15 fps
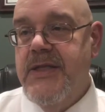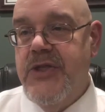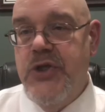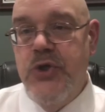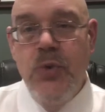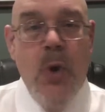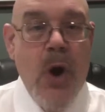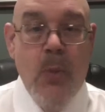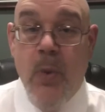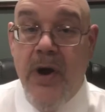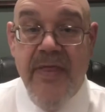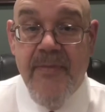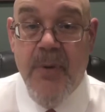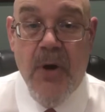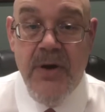You are one
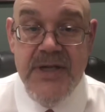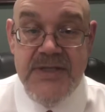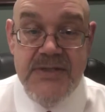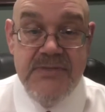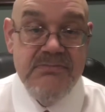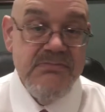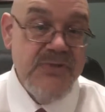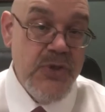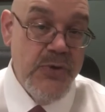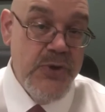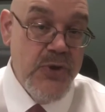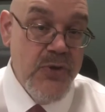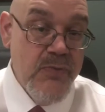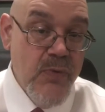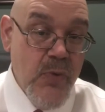of the parties, so
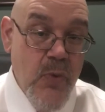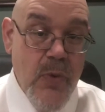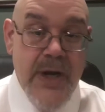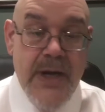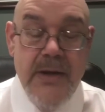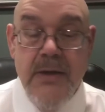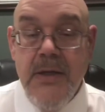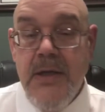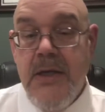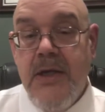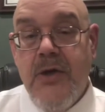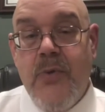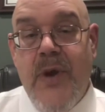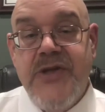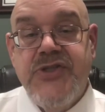you can record it.
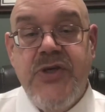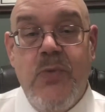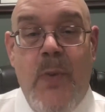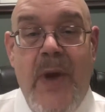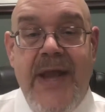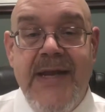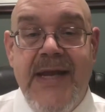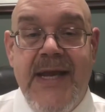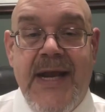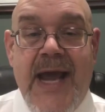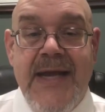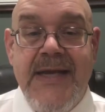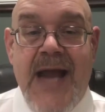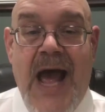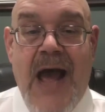Question, when can
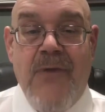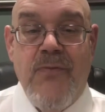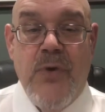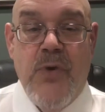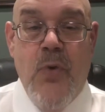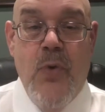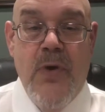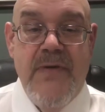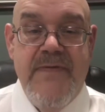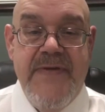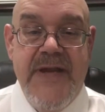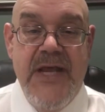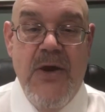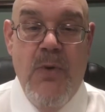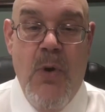I not record
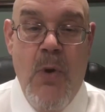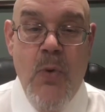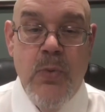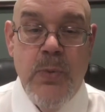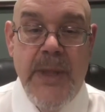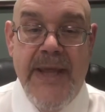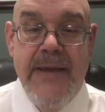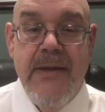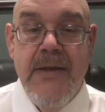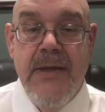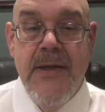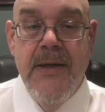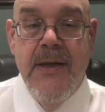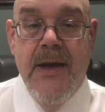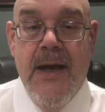video only?
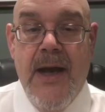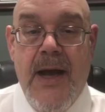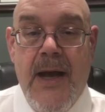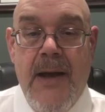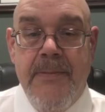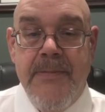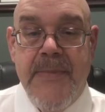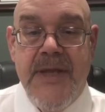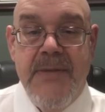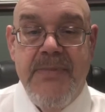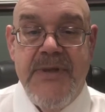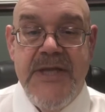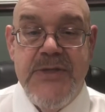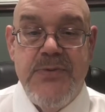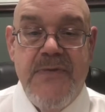Can
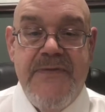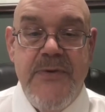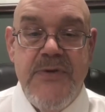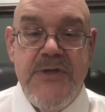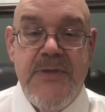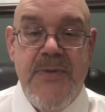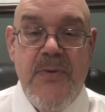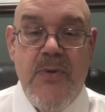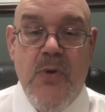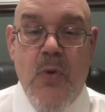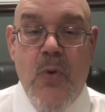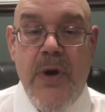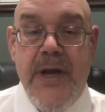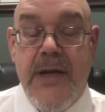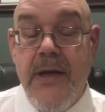police refuse to be
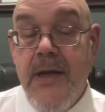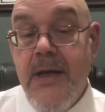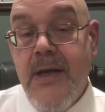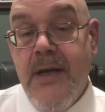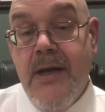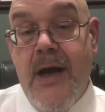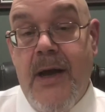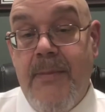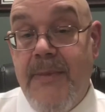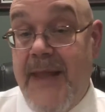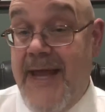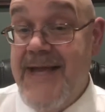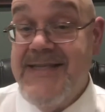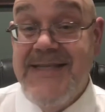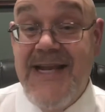recorded?
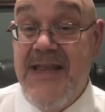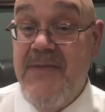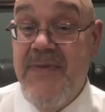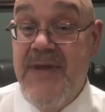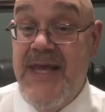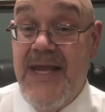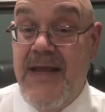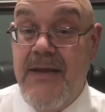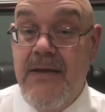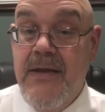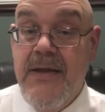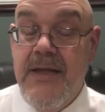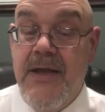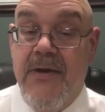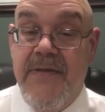Like I said at the beginning,
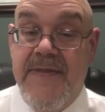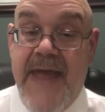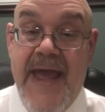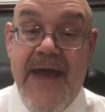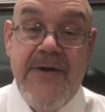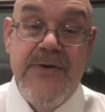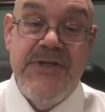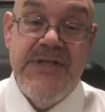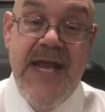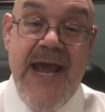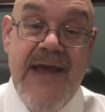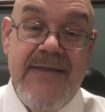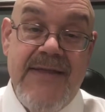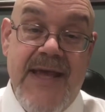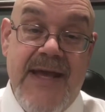they
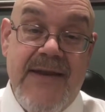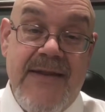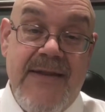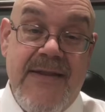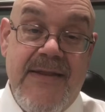understand that